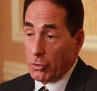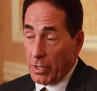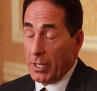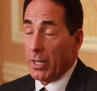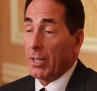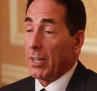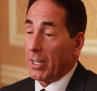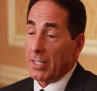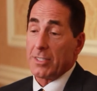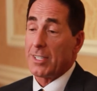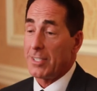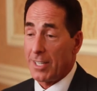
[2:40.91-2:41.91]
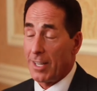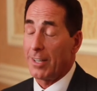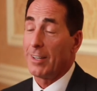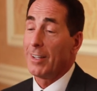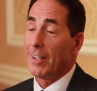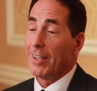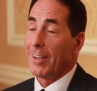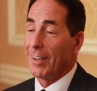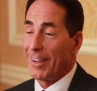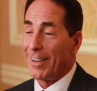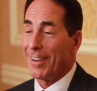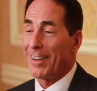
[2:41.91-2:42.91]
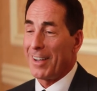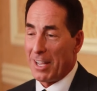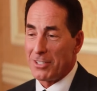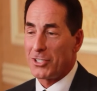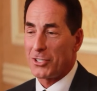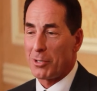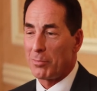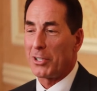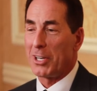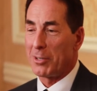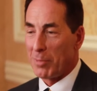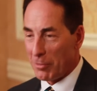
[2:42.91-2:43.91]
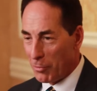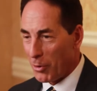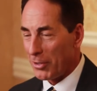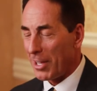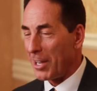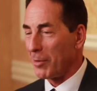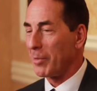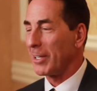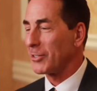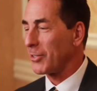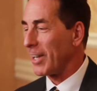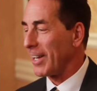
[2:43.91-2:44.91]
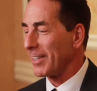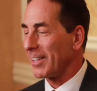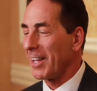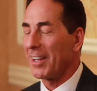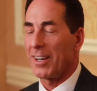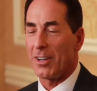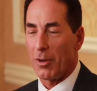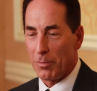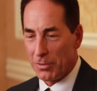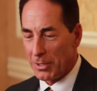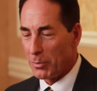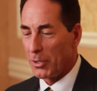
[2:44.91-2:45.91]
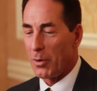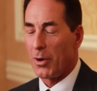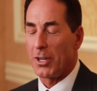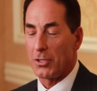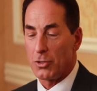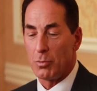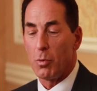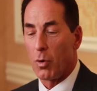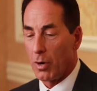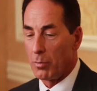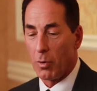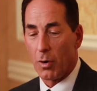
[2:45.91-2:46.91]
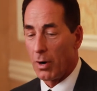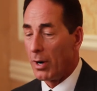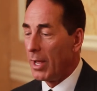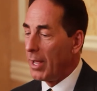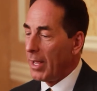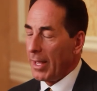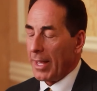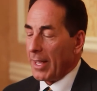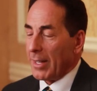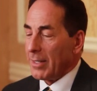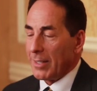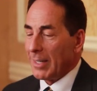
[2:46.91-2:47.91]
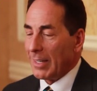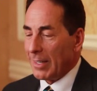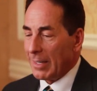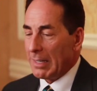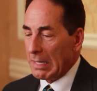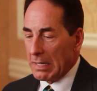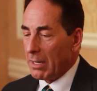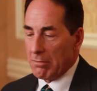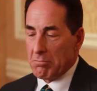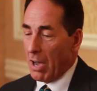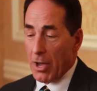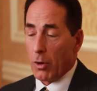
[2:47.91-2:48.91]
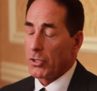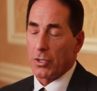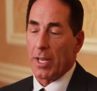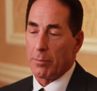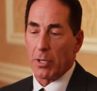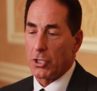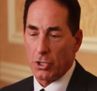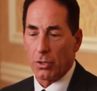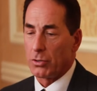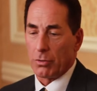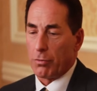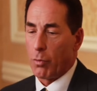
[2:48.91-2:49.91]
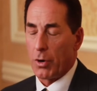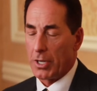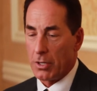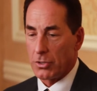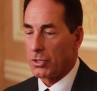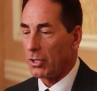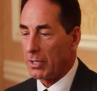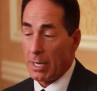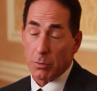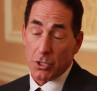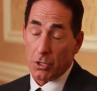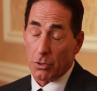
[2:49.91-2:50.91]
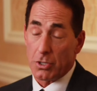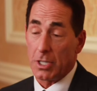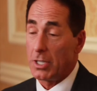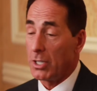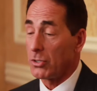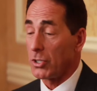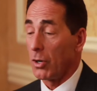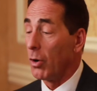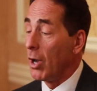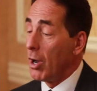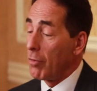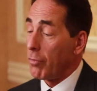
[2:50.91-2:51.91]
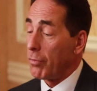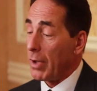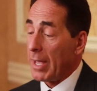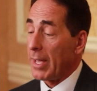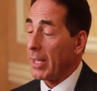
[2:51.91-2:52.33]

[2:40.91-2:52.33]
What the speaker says: treated, and as I said, I just completed my 4th Ironman triathlon, and hopefully we'll go on and do more and more. And I also had my shoulder 4 years ago. That was 13 years ago. Mm-hmm.